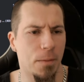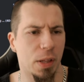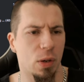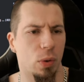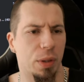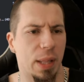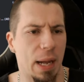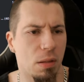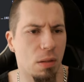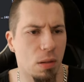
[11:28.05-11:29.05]
See what
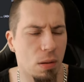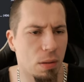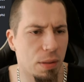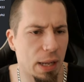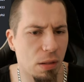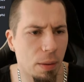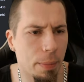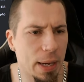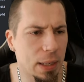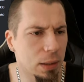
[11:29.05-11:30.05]
that's
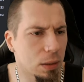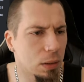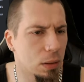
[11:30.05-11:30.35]
about.